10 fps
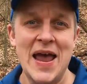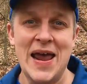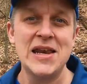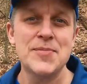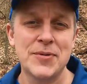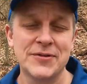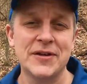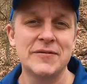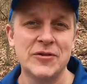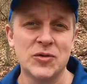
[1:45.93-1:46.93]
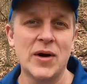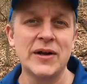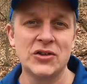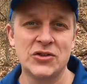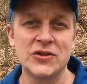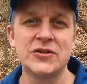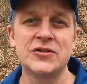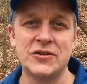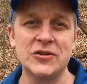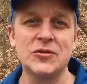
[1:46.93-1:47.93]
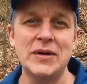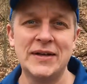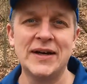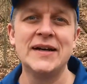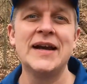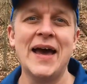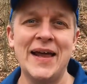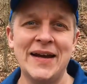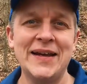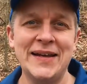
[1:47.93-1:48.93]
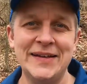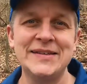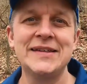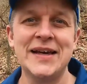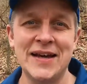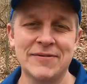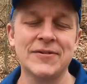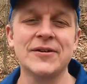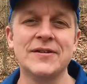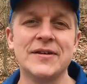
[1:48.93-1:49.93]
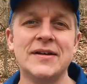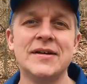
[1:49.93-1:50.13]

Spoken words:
80% of your running should still be done at an easy effort.